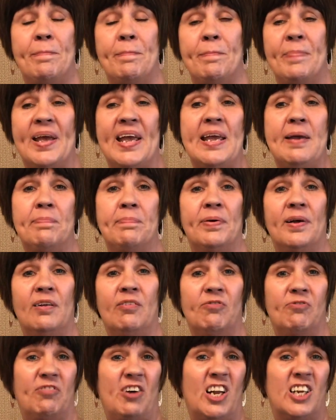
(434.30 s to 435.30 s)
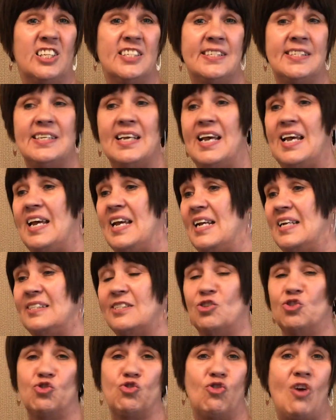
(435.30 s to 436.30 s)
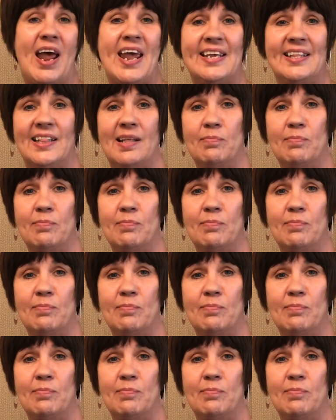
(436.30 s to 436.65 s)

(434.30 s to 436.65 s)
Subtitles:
people, volunteers, train